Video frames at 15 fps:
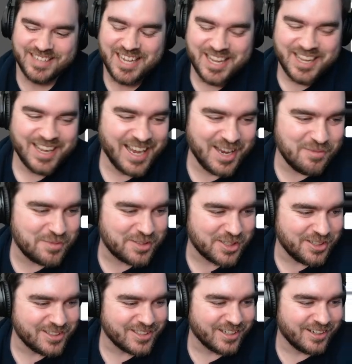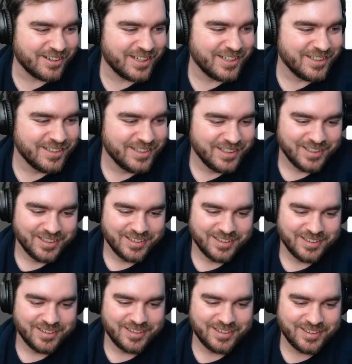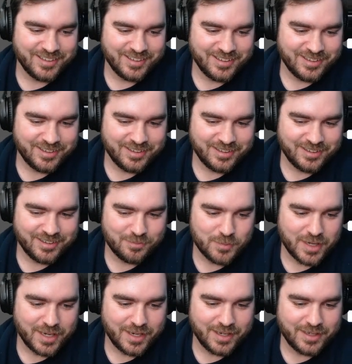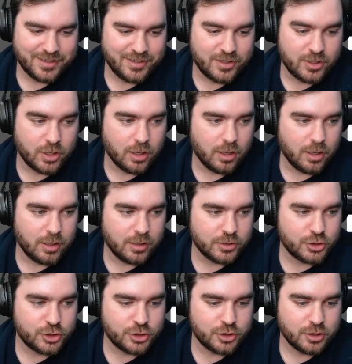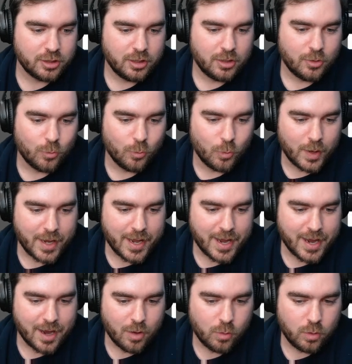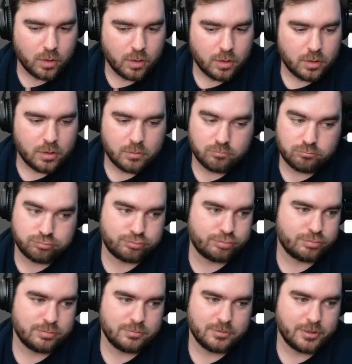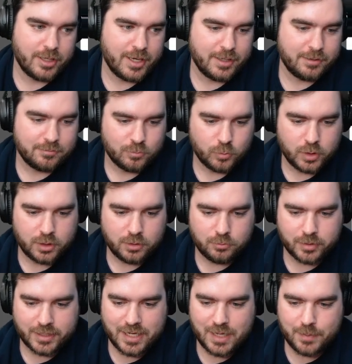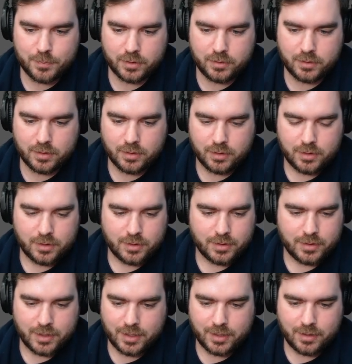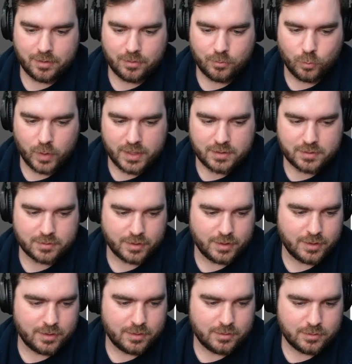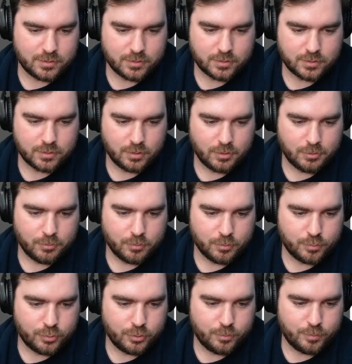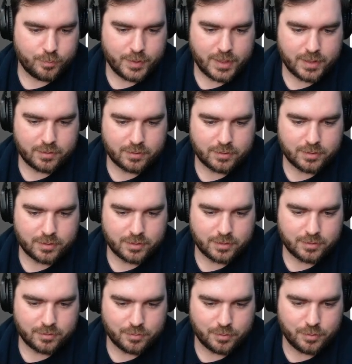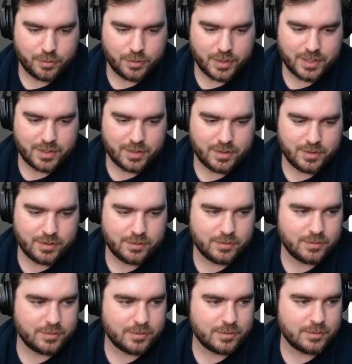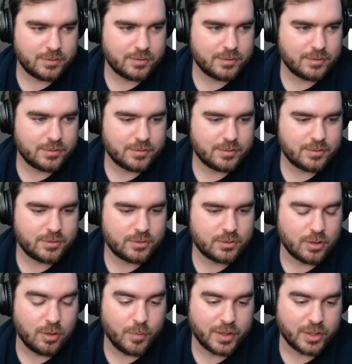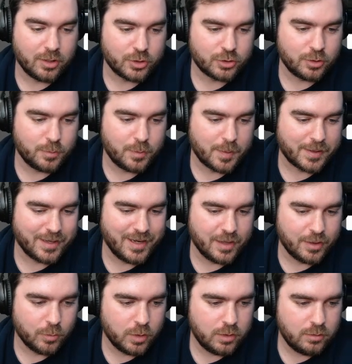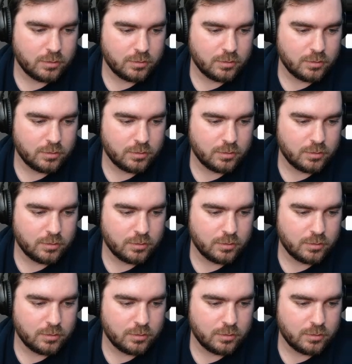I'm so sorry. Oh my gosh. Wow. Alright, well, we're keeping Wasteland. Put back these. Oh my gosh, gonna put back another one.